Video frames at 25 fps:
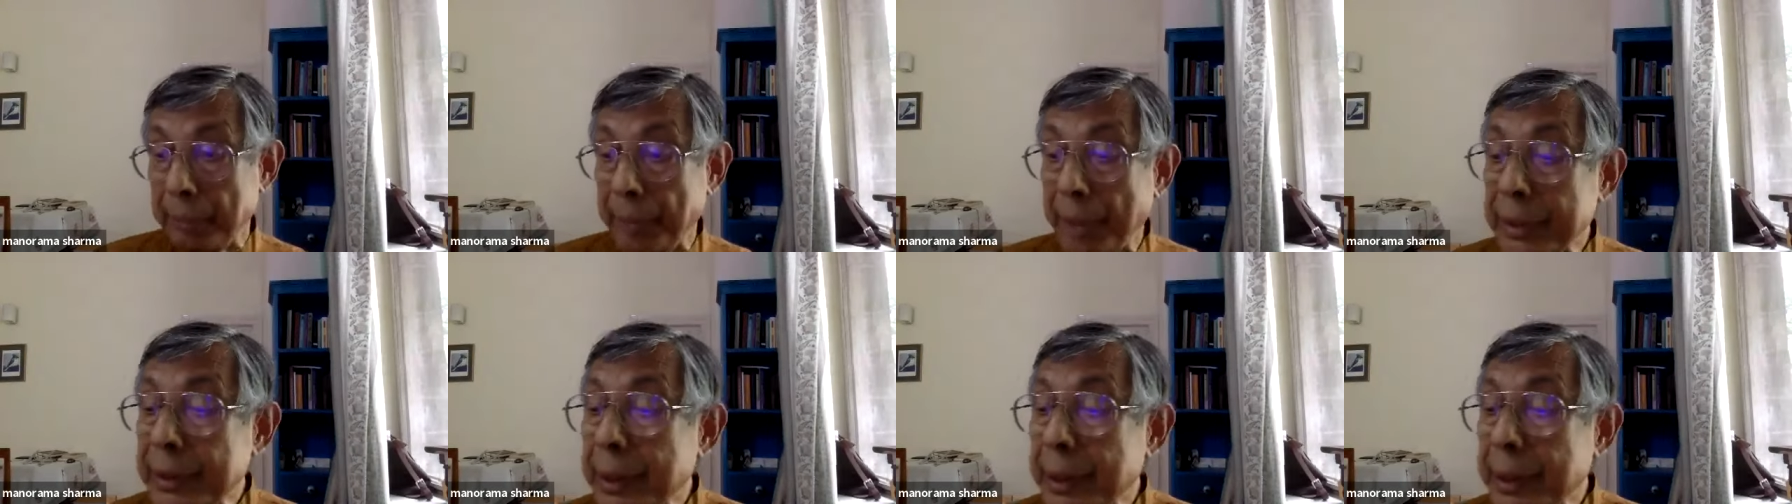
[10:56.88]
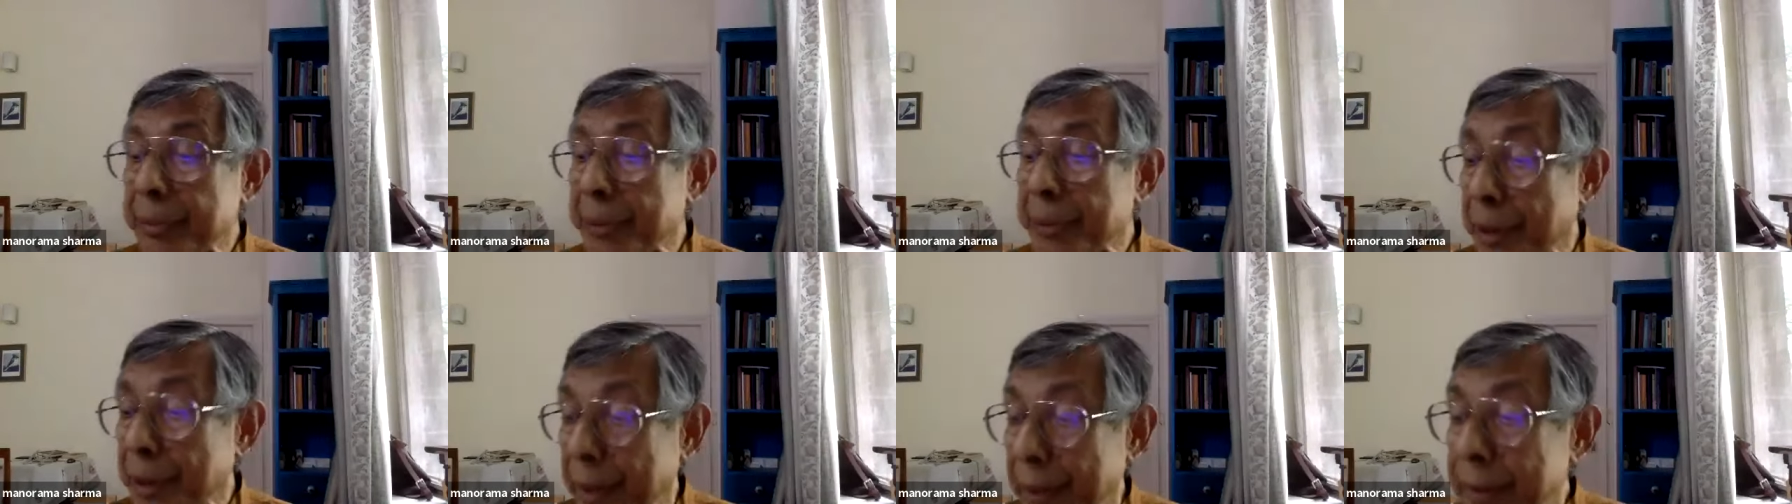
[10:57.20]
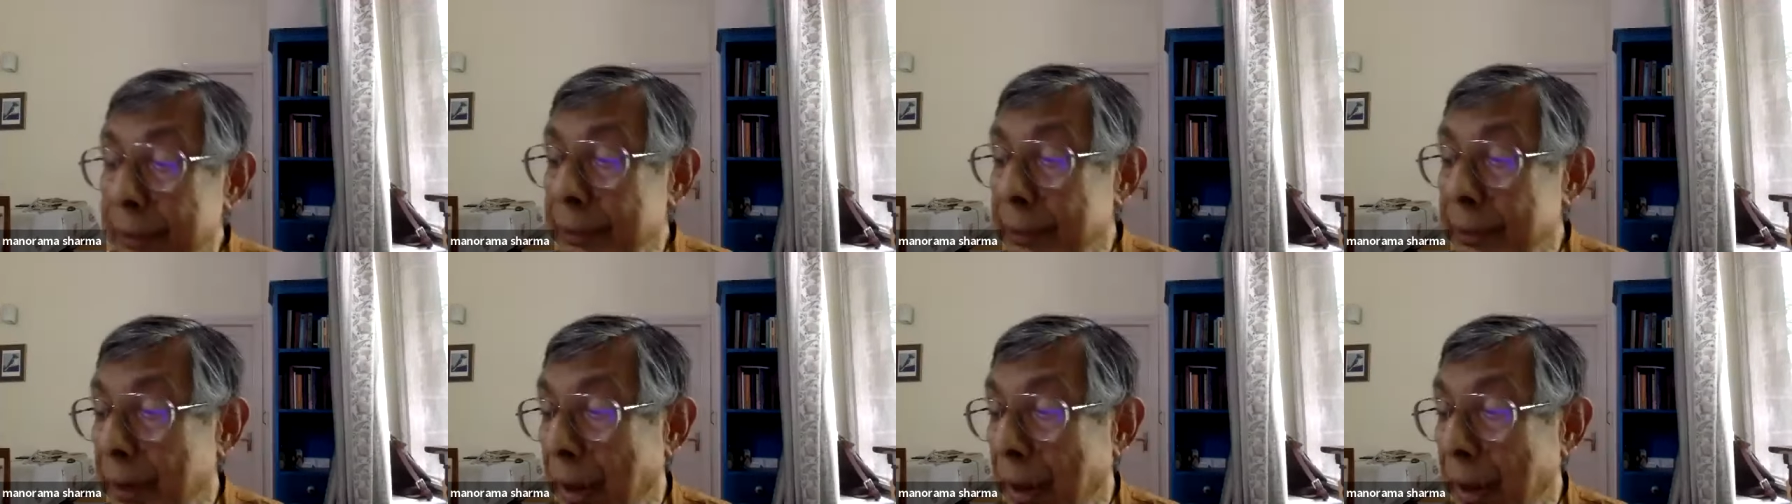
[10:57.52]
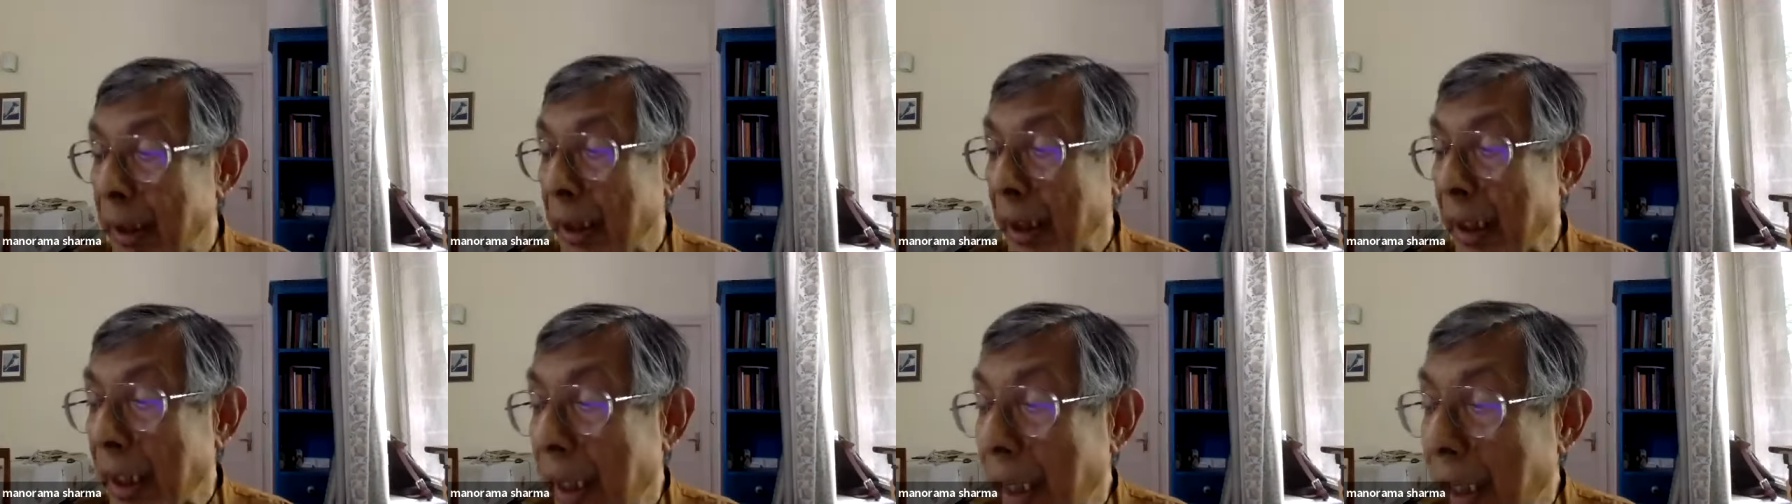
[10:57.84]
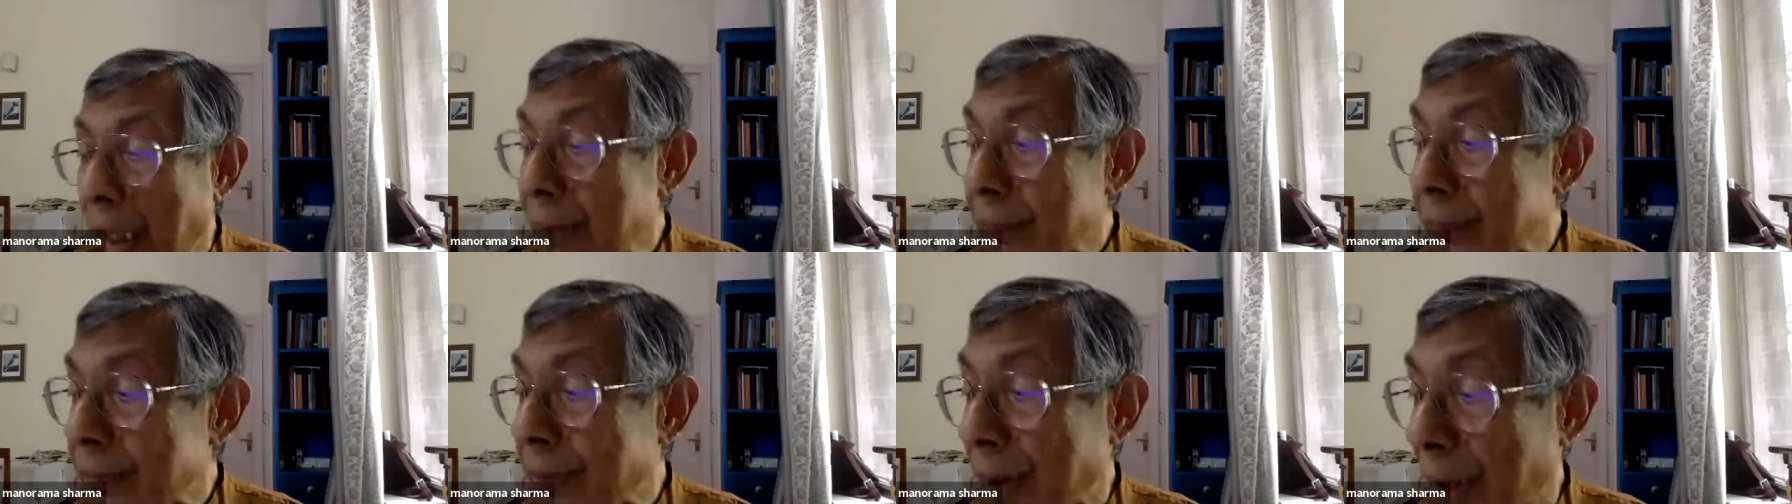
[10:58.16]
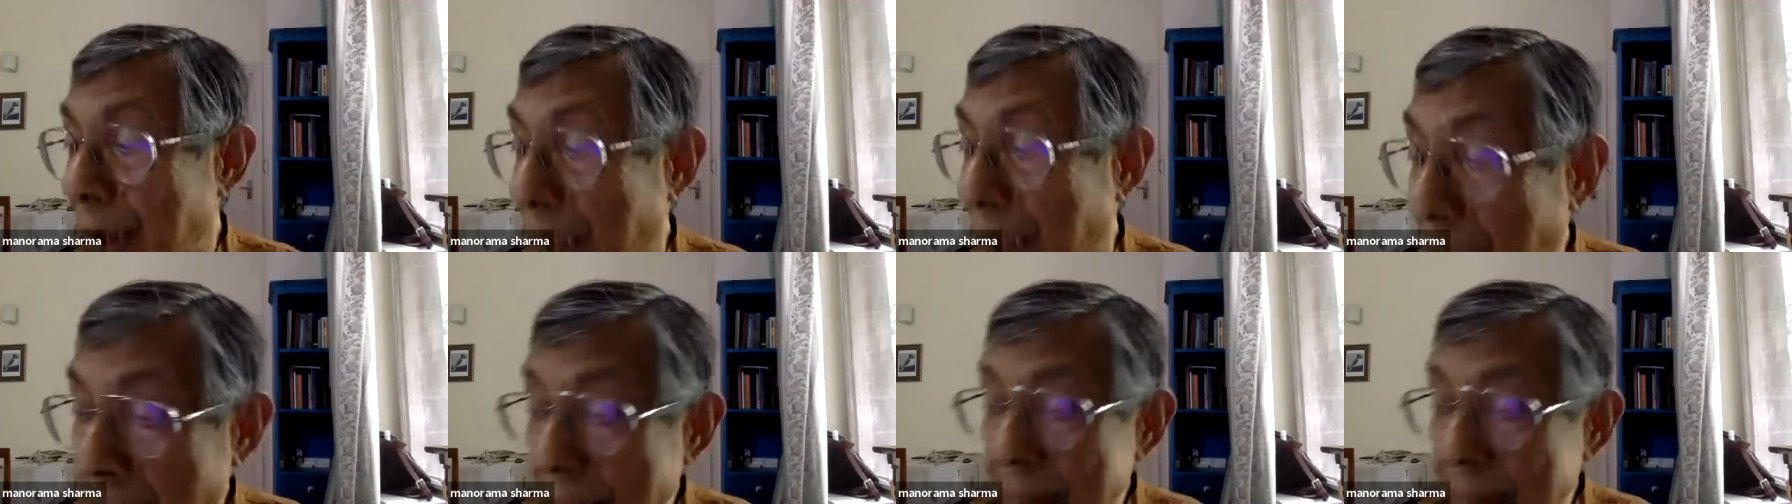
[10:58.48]
Madhya Pradesh had
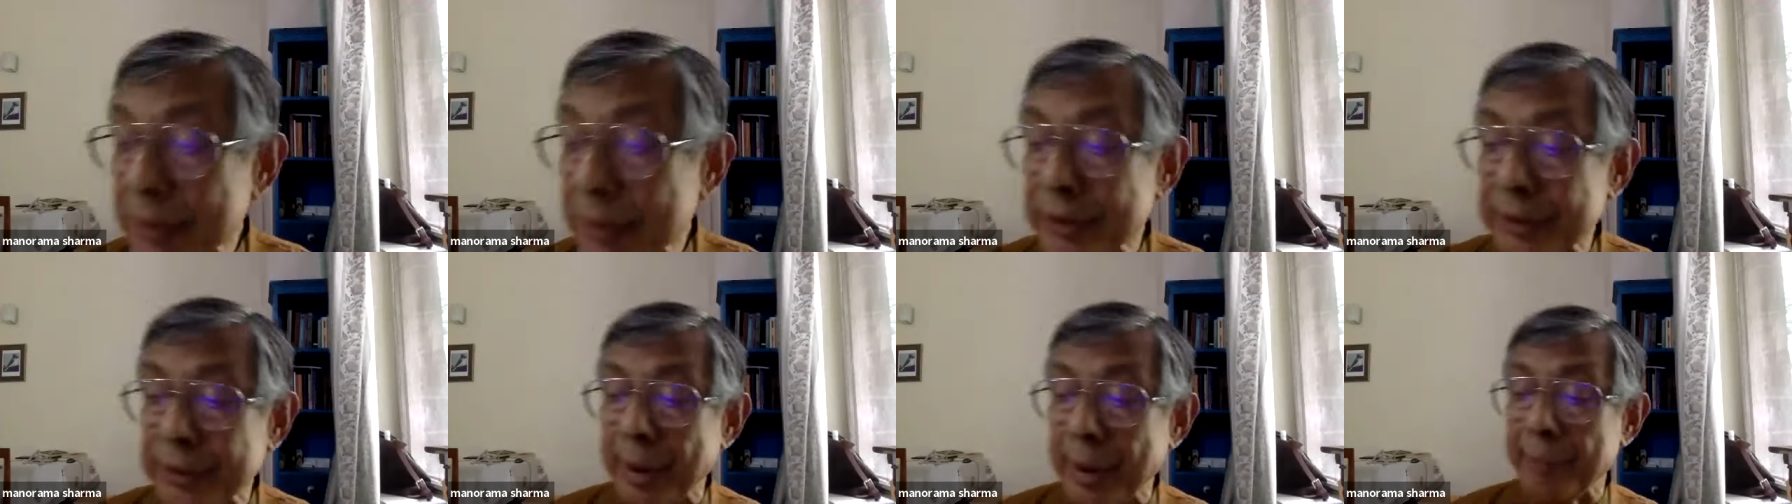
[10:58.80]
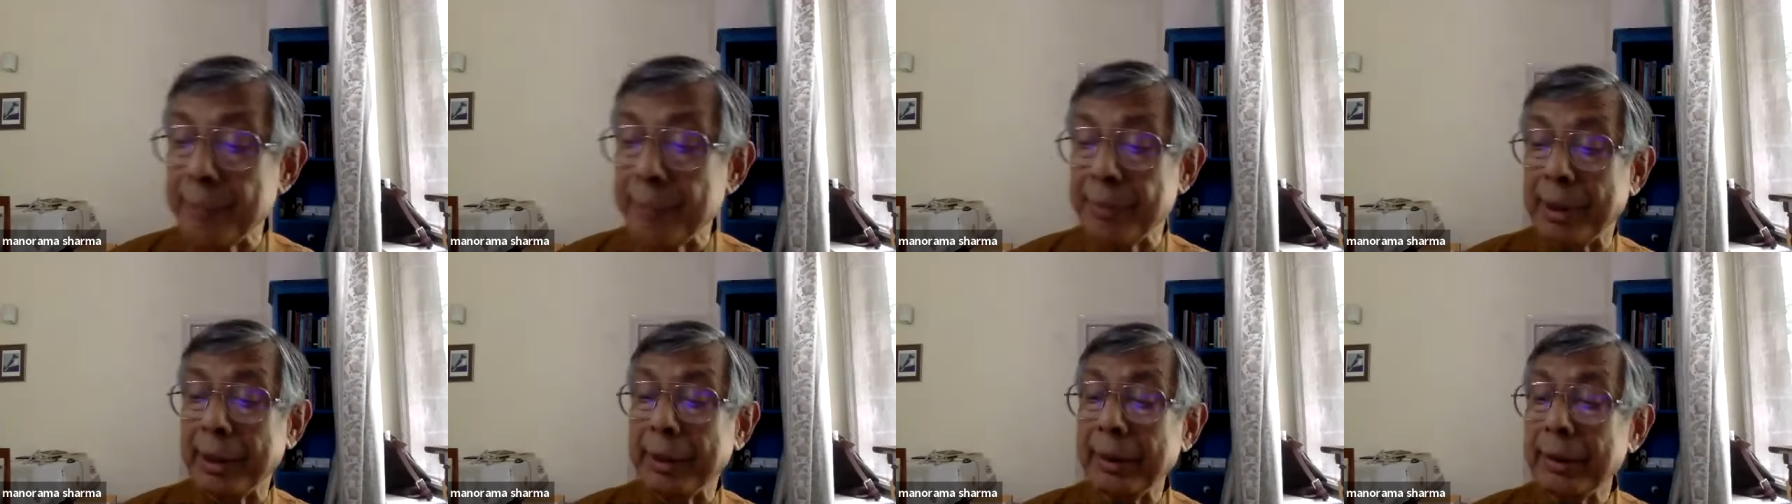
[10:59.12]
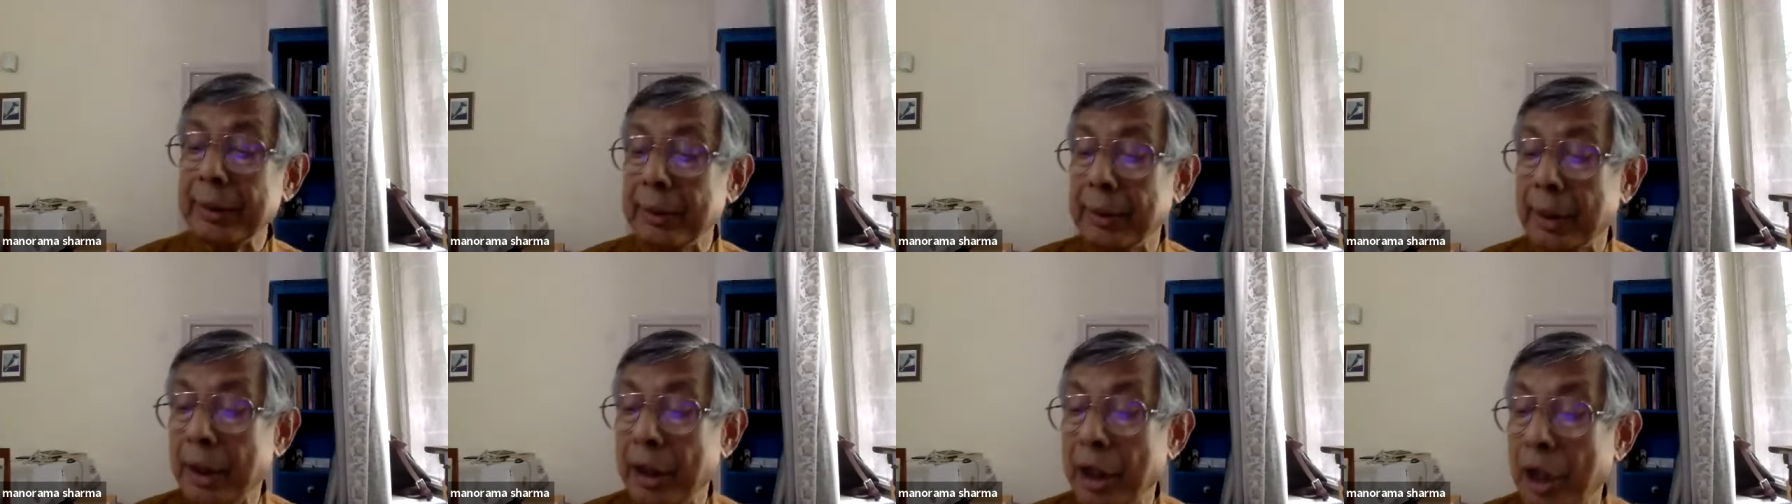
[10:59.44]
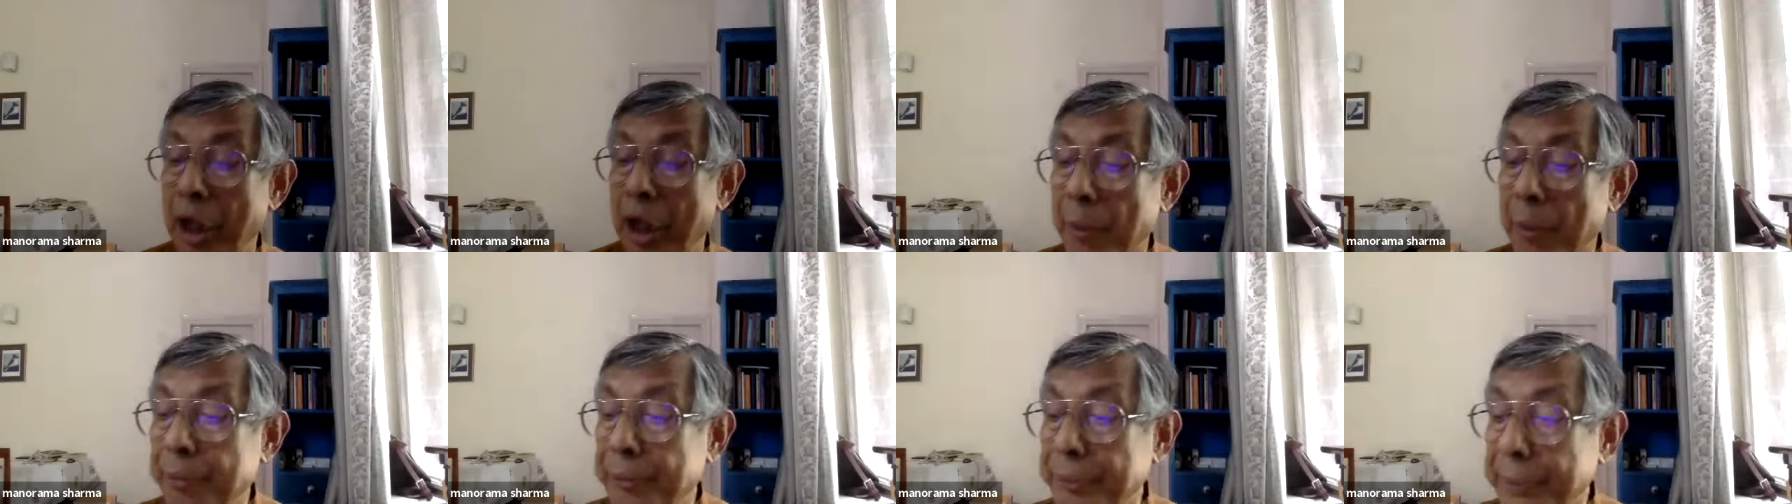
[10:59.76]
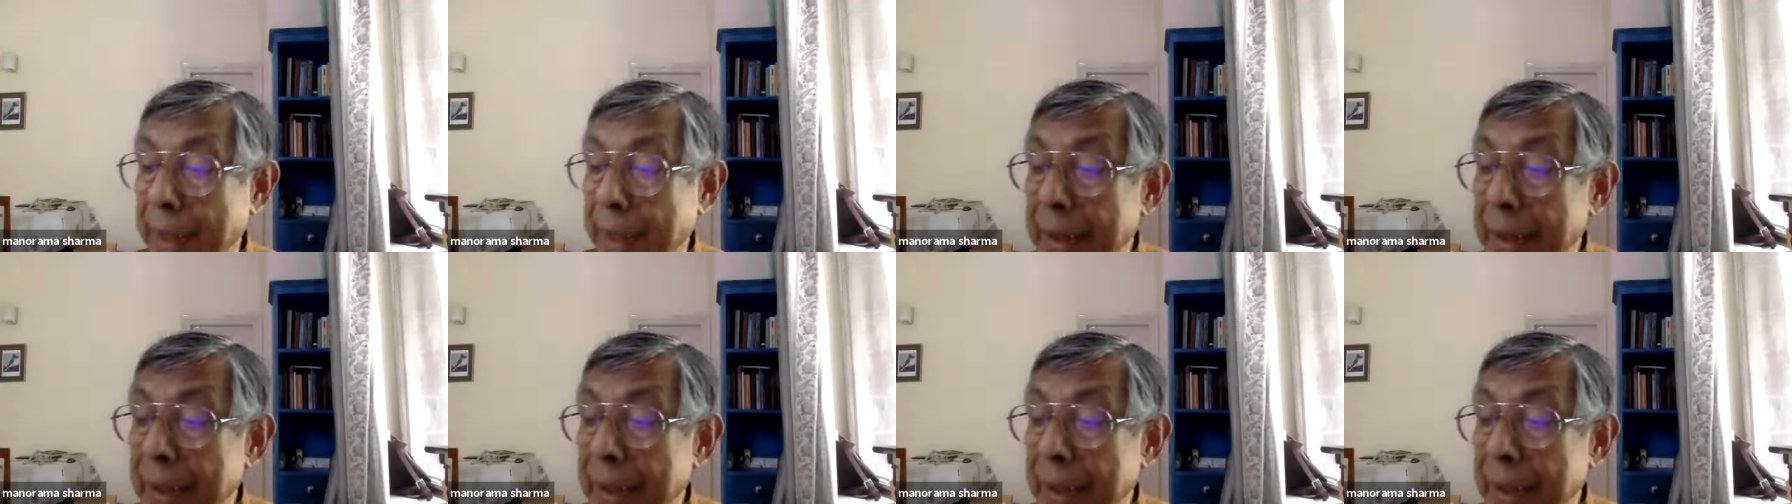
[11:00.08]
the highest number of